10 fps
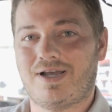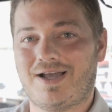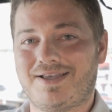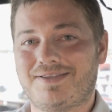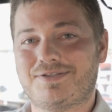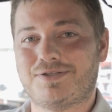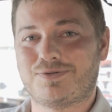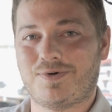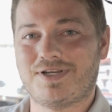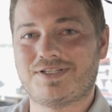Hi, this
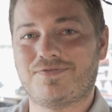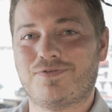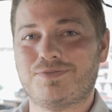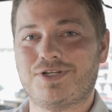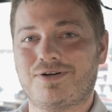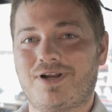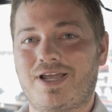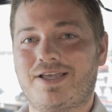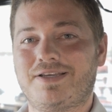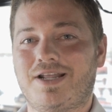is Weston from Jenner
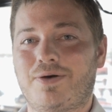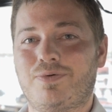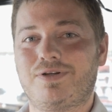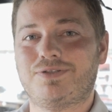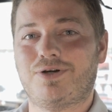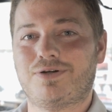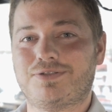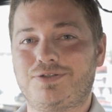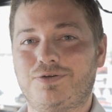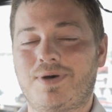Ag, and I wanted to
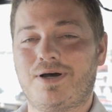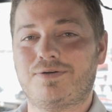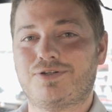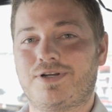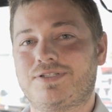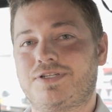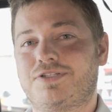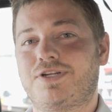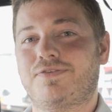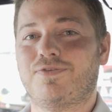talk to you about
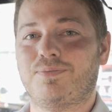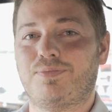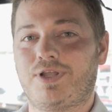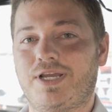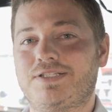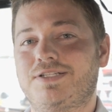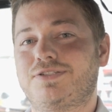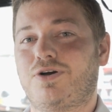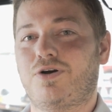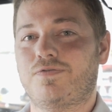transitioning from
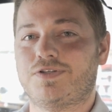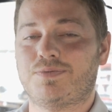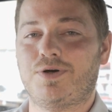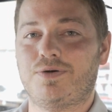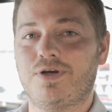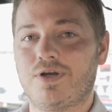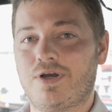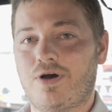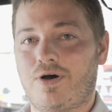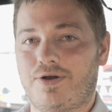planting to harvest mode
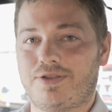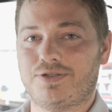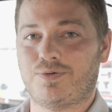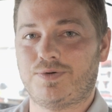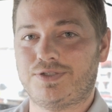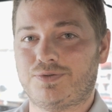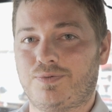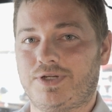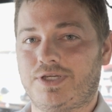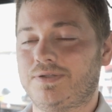on the
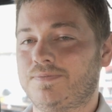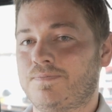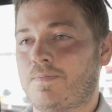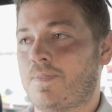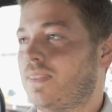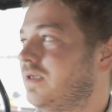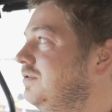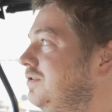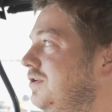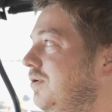2020.
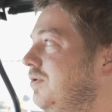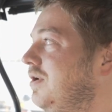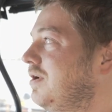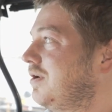So